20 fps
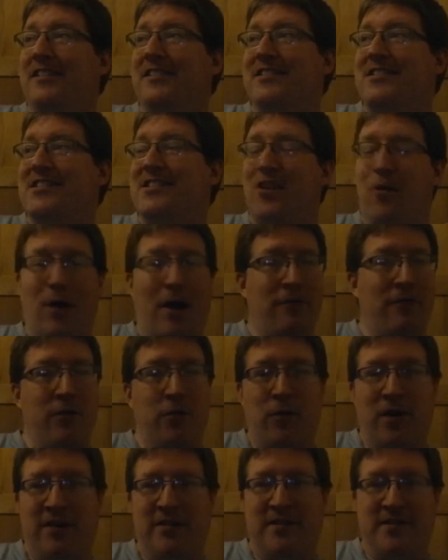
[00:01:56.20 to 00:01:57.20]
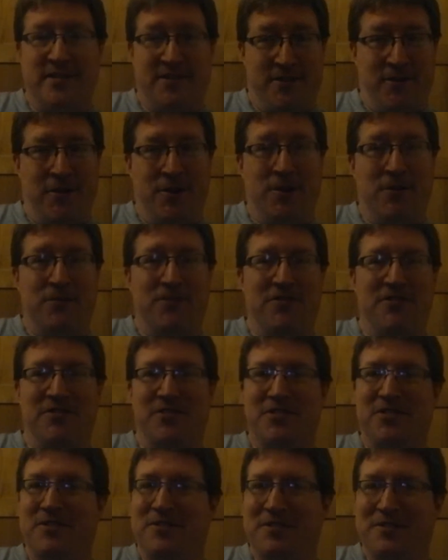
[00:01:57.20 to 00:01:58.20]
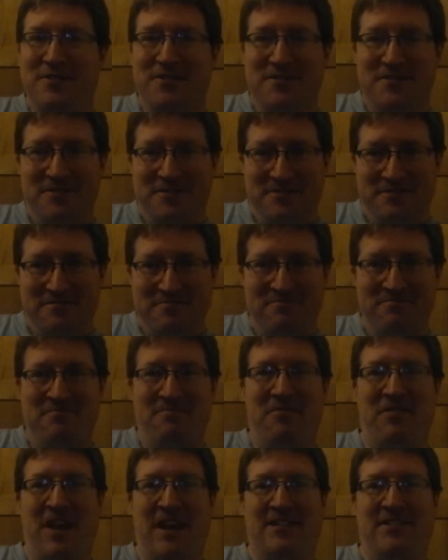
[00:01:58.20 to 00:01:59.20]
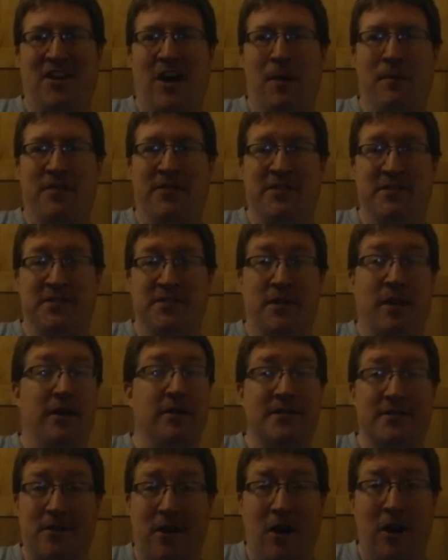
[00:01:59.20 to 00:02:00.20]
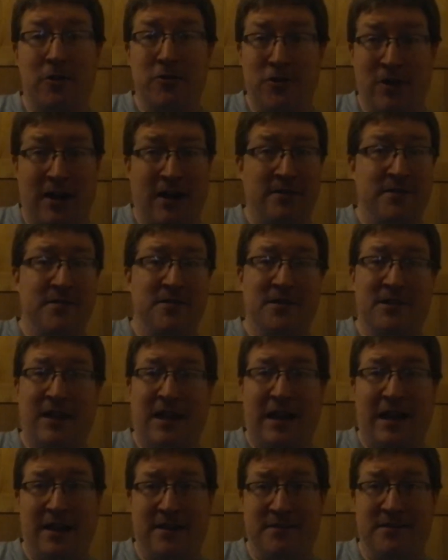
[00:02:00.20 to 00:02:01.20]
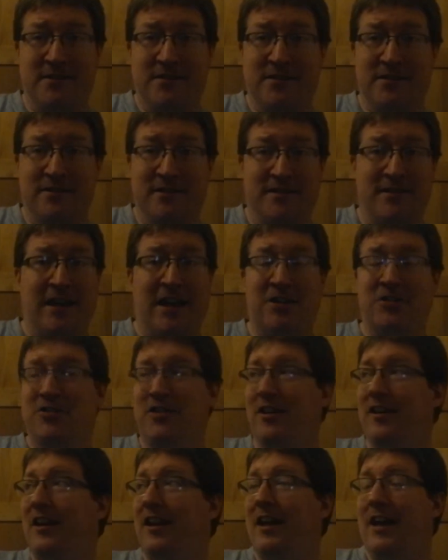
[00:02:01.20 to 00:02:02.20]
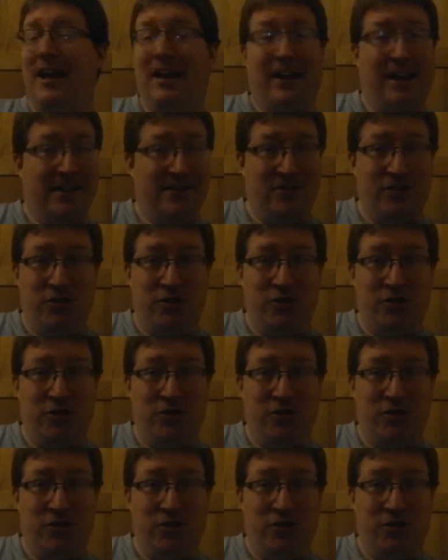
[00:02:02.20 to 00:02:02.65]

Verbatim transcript: So everyone deserves their time in the sun. Scarlett Johansson as Natasha gets to